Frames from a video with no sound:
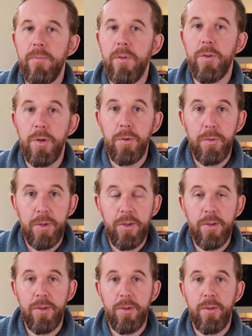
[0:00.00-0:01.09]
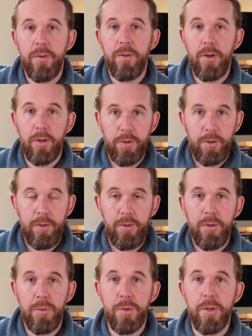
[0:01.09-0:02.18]
So this doctor
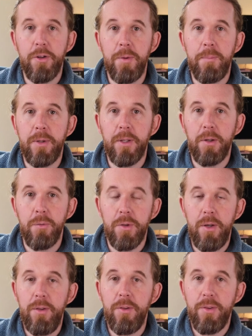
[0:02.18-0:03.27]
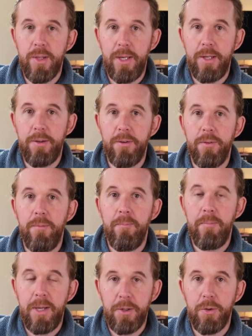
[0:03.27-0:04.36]
who was interpreting the results said,
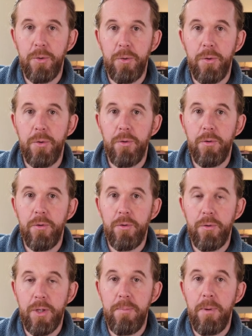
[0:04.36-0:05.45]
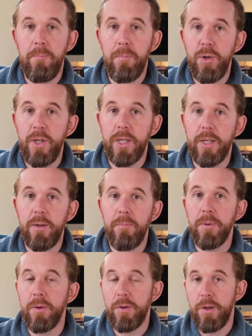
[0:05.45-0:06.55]
make sure to keep on pushing,
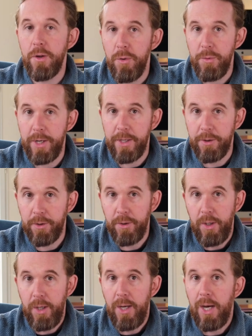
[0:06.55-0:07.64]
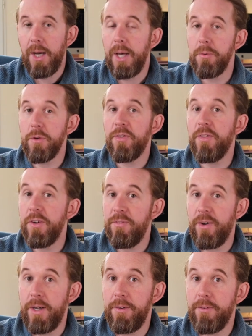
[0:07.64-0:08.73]
because at your age, and I was
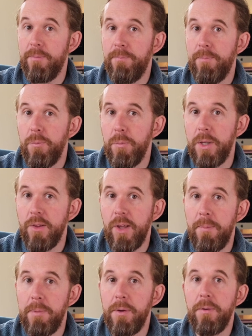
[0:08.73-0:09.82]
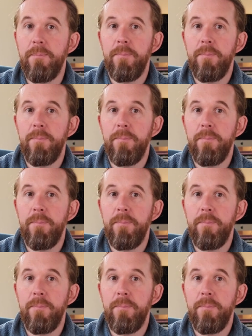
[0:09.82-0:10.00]
35 when this happened,